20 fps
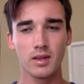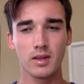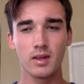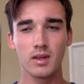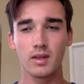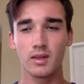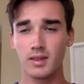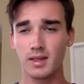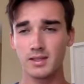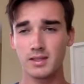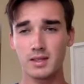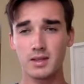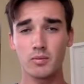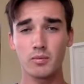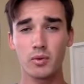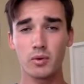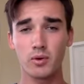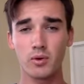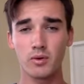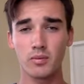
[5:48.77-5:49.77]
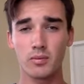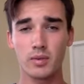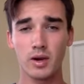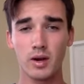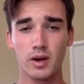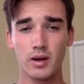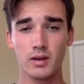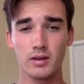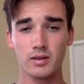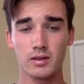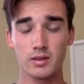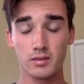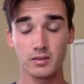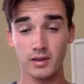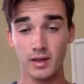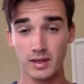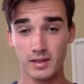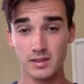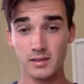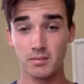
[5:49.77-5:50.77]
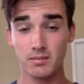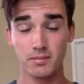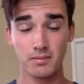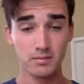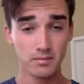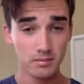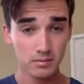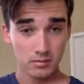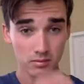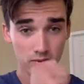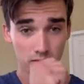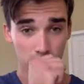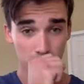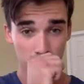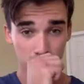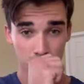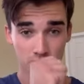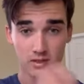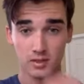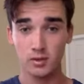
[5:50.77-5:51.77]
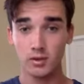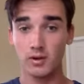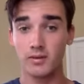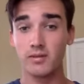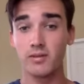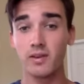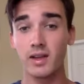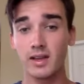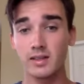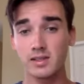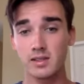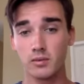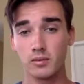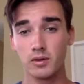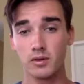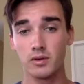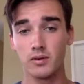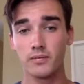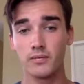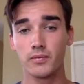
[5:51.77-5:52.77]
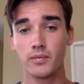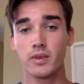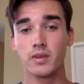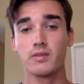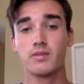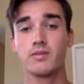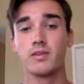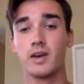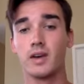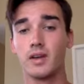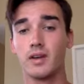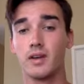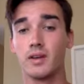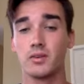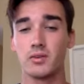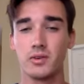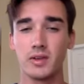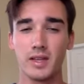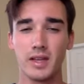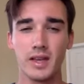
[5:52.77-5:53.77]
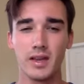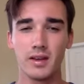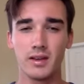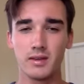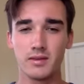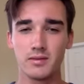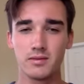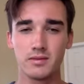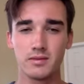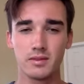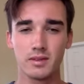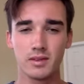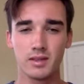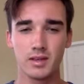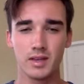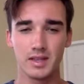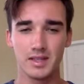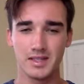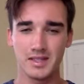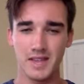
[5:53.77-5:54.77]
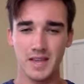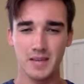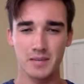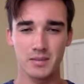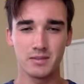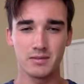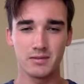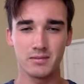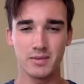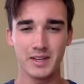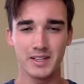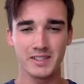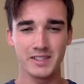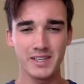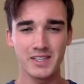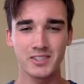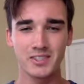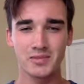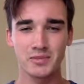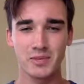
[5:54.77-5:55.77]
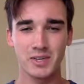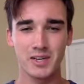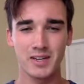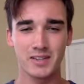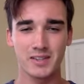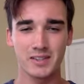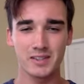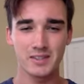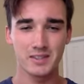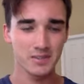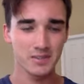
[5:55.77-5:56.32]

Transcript: That's an important part to a flexible, fun, and creative, adaptive meditation practice.